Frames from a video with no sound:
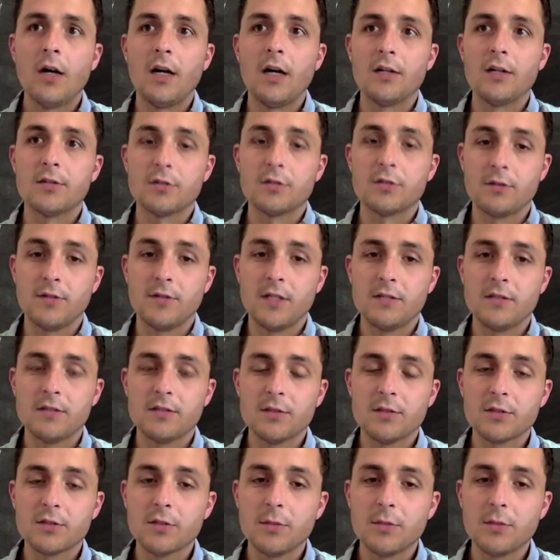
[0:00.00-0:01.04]
survey. So
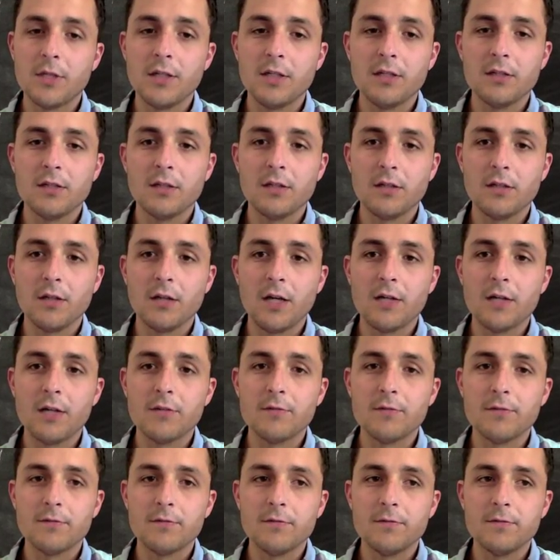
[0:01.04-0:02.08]
it's going to be a lot
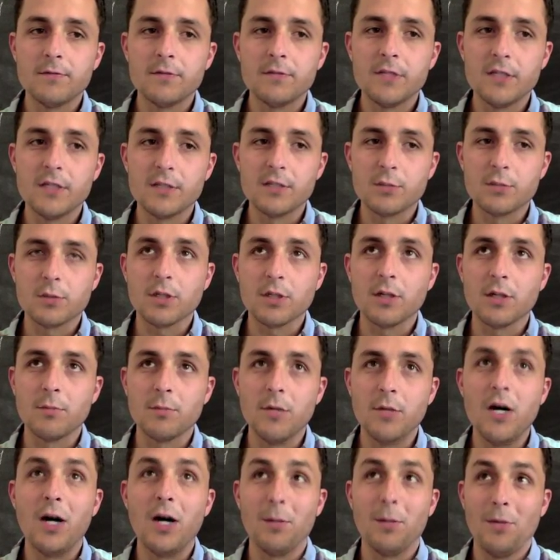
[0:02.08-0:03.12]
of tedious work on
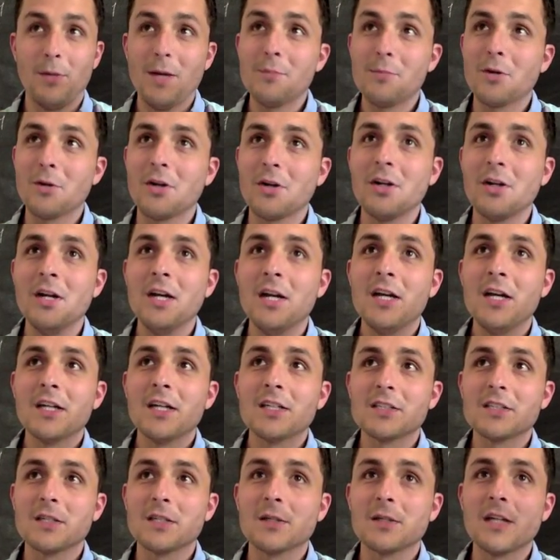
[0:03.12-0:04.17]
my part,
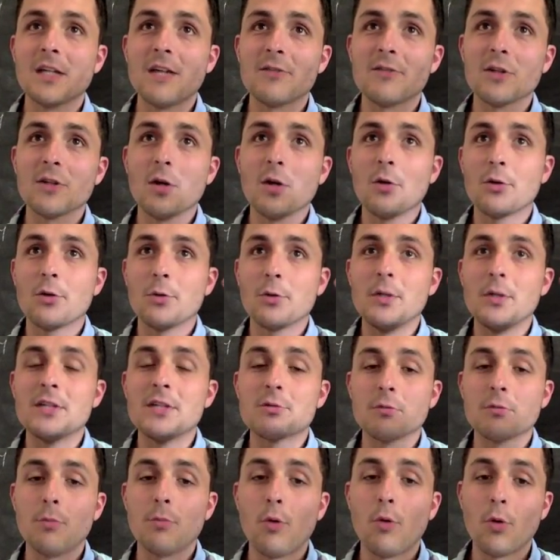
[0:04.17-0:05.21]
because I'm going to have to go through
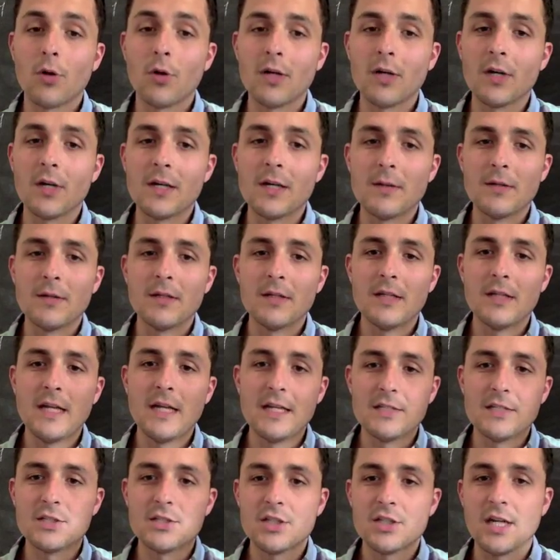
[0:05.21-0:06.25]
each report
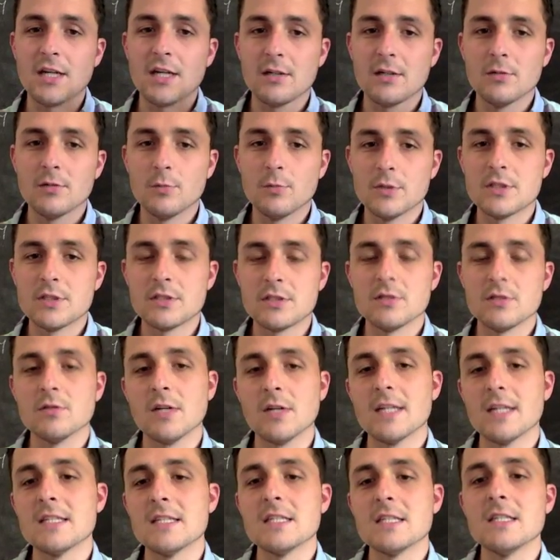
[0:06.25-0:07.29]
and check which student
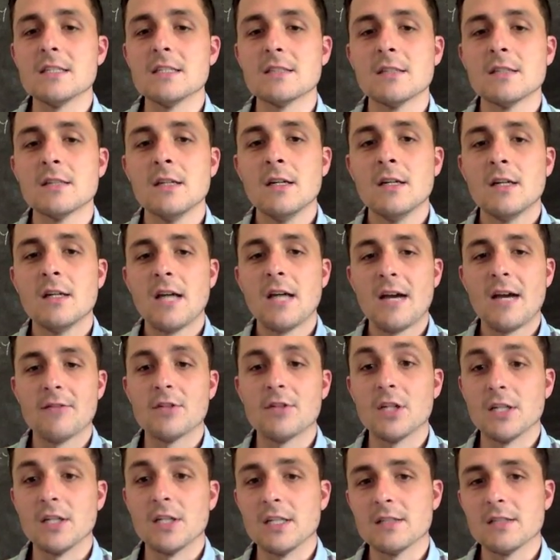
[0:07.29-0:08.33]
IDs have
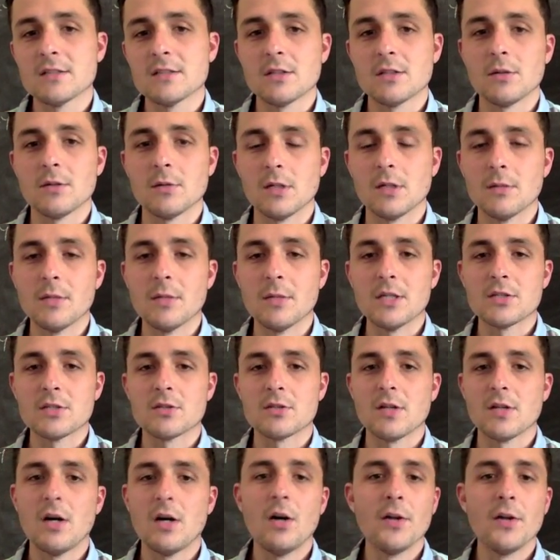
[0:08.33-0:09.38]
done it. So I'm going to make sure
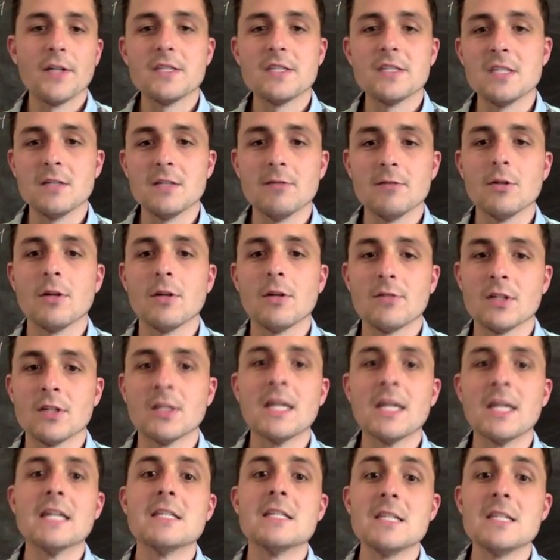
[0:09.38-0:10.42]
that all 18 of you have done
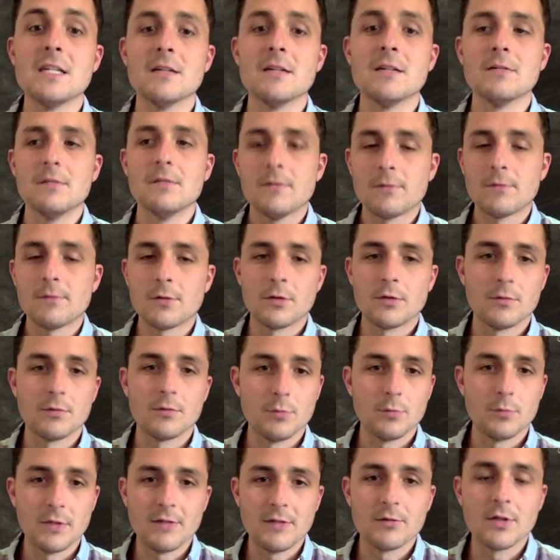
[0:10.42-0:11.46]
18 for
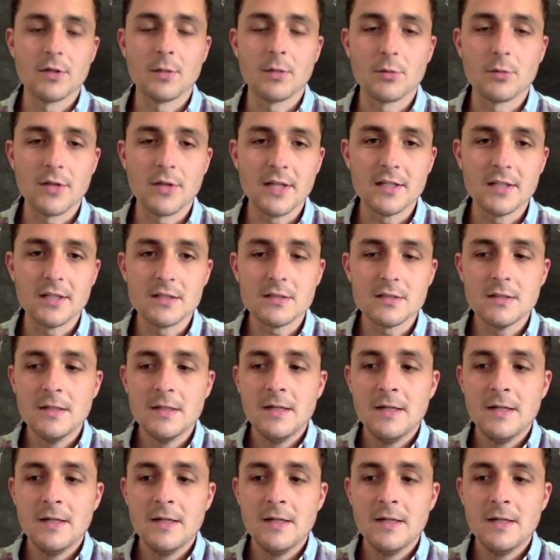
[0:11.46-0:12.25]
whatever number that is.